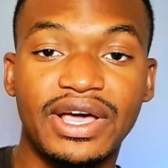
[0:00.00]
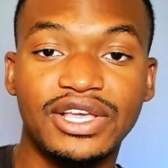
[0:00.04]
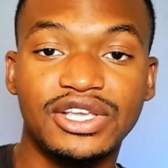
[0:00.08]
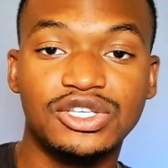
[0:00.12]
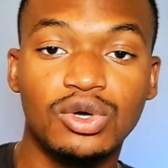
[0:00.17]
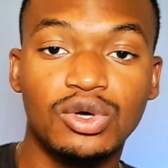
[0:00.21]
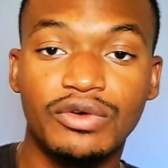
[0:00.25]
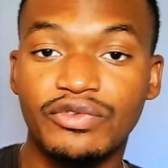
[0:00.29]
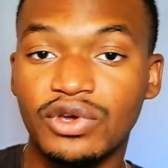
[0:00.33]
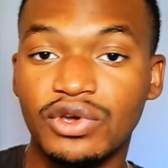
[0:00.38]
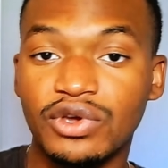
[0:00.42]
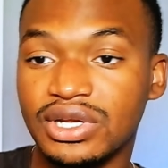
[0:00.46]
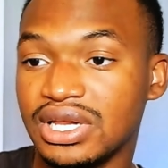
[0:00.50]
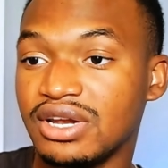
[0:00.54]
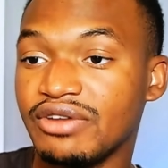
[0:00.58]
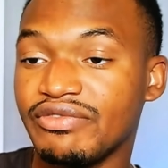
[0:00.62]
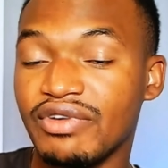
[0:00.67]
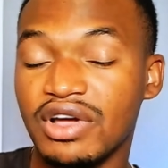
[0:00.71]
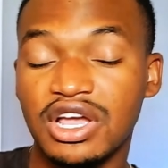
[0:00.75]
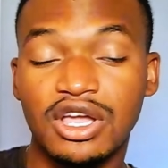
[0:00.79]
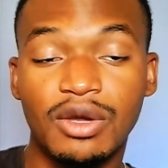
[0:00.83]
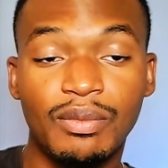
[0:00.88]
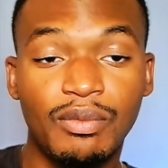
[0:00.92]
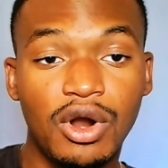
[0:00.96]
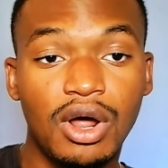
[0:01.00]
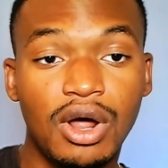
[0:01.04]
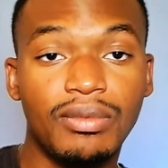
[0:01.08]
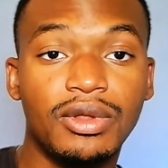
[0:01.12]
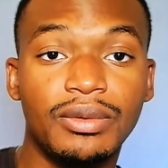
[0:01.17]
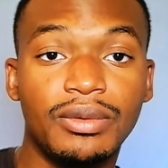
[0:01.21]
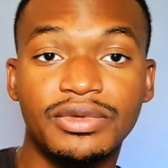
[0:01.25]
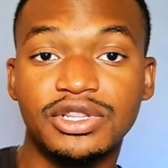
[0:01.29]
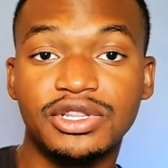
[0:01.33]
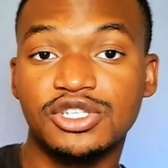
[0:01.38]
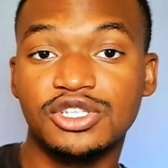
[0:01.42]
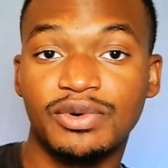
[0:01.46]
So if you're identifying a problem
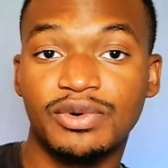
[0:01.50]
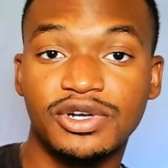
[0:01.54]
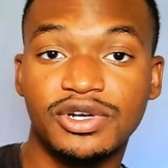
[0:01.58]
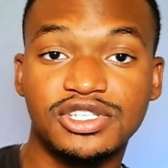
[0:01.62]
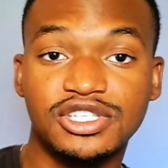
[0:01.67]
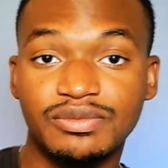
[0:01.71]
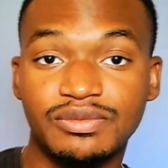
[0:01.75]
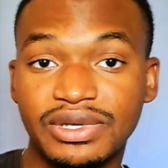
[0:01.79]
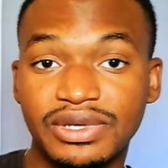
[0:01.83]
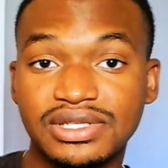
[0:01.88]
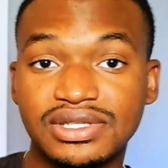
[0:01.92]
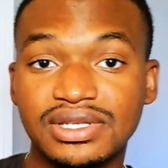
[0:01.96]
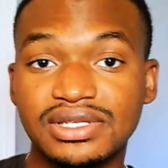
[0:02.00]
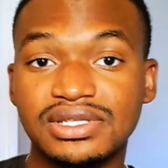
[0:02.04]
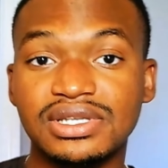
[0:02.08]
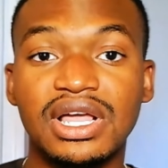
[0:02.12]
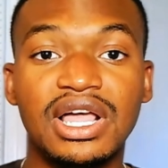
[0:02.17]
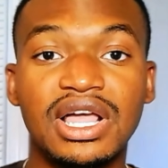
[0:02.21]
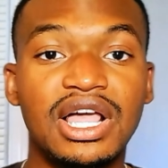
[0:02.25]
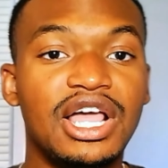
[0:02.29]
in this person's business,